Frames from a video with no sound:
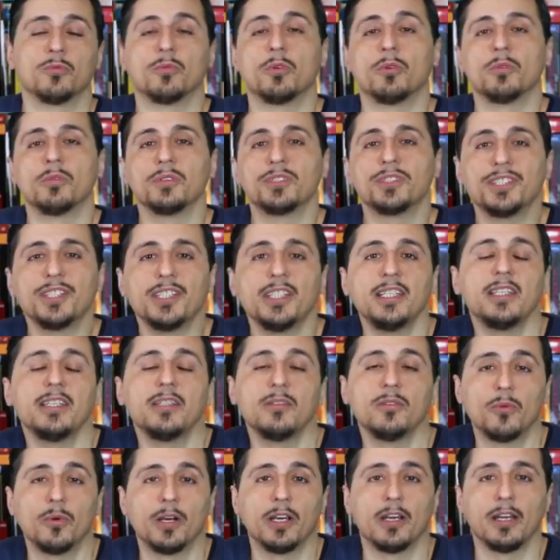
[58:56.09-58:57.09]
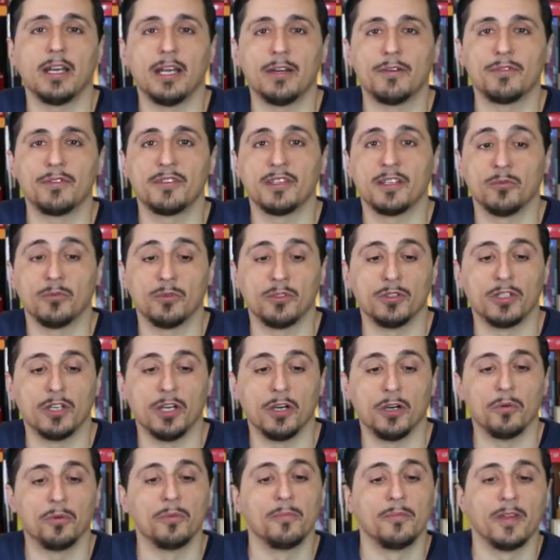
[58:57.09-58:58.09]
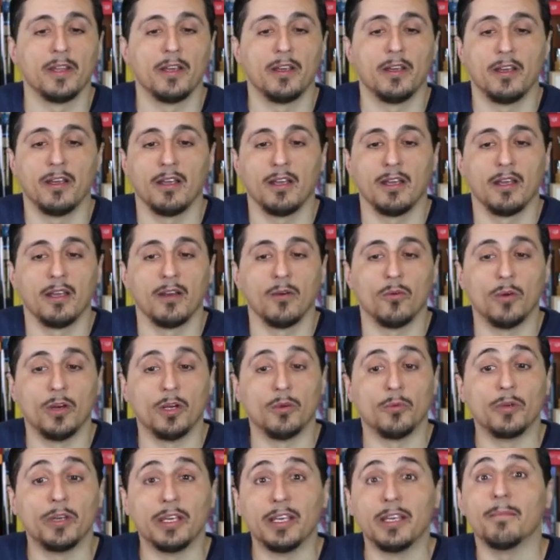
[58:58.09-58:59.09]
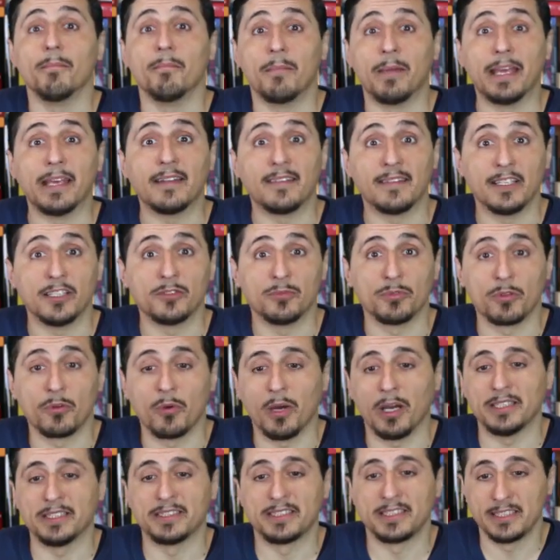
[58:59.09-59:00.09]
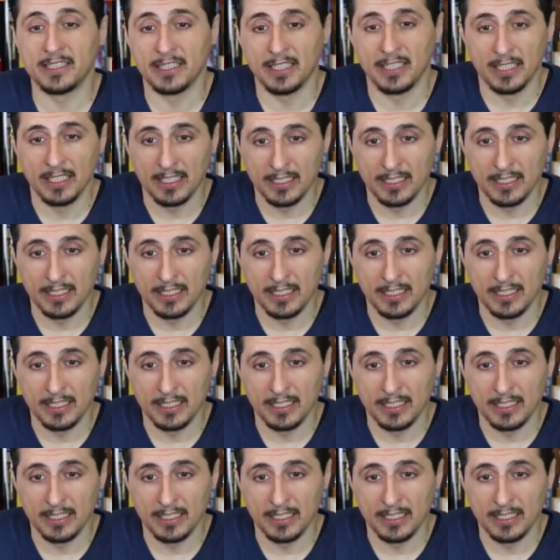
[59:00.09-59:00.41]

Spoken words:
we will see where everything will go when we make these requests.